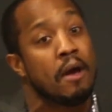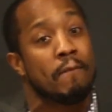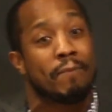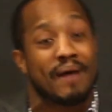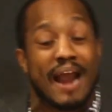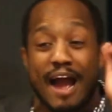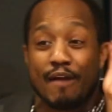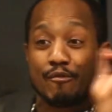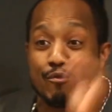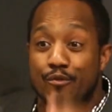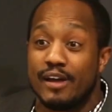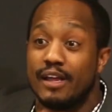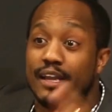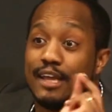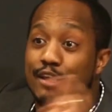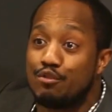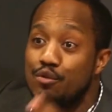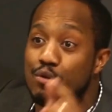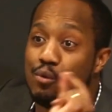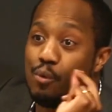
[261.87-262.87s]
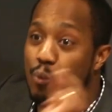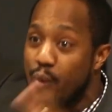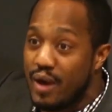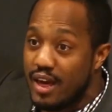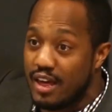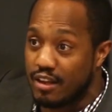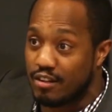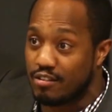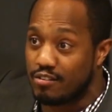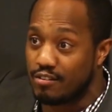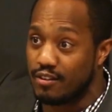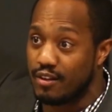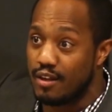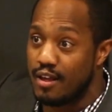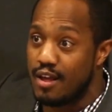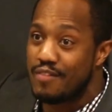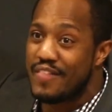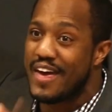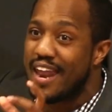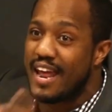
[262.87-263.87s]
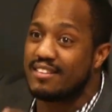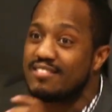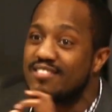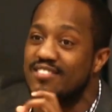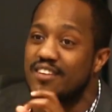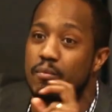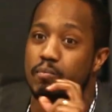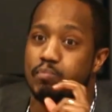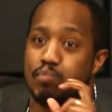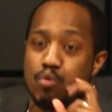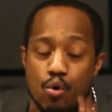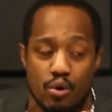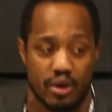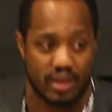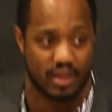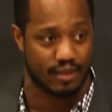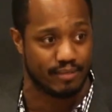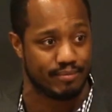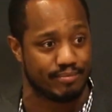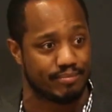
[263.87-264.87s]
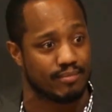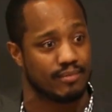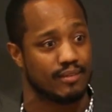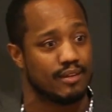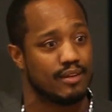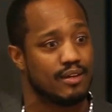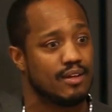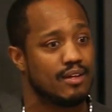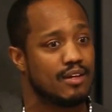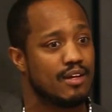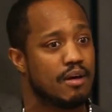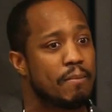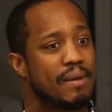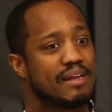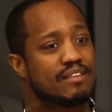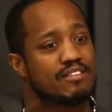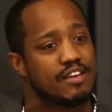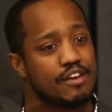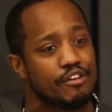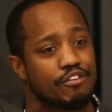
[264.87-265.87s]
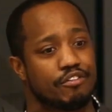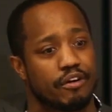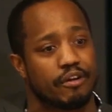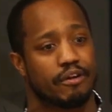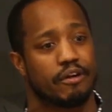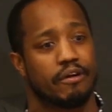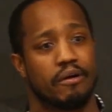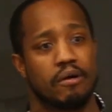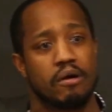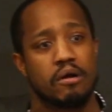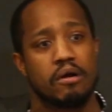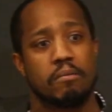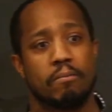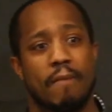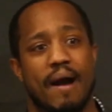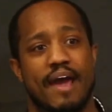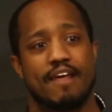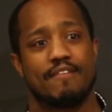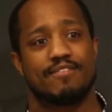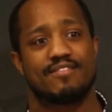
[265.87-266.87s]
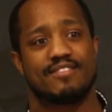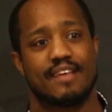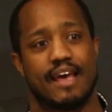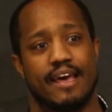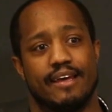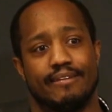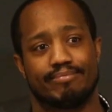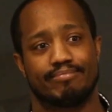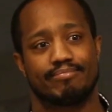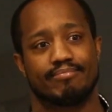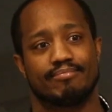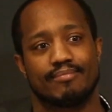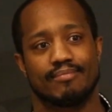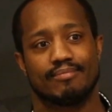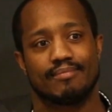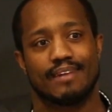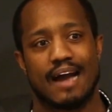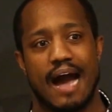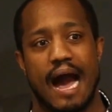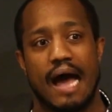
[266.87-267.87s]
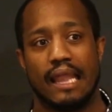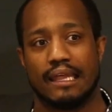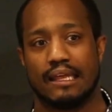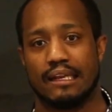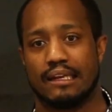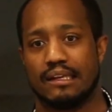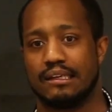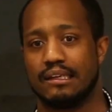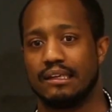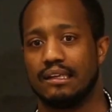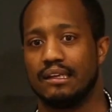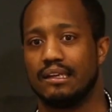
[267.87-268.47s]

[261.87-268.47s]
But I really do wish that at some point my teacher might have said, Colin,